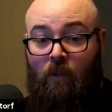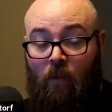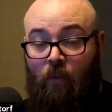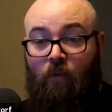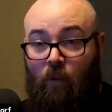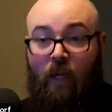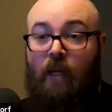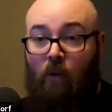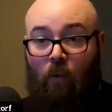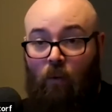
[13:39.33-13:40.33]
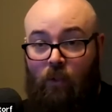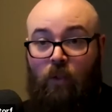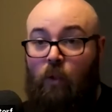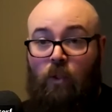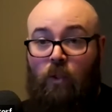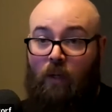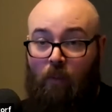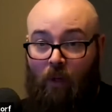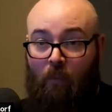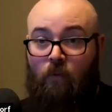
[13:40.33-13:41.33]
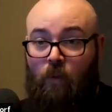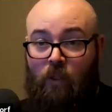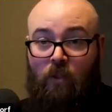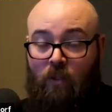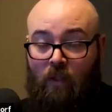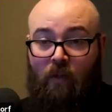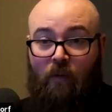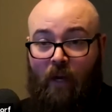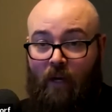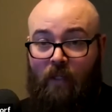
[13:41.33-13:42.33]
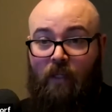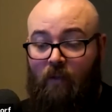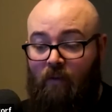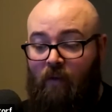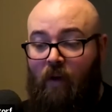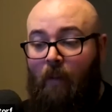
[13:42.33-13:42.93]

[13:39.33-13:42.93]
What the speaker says: we've created a whole new set of problems, which is that idea of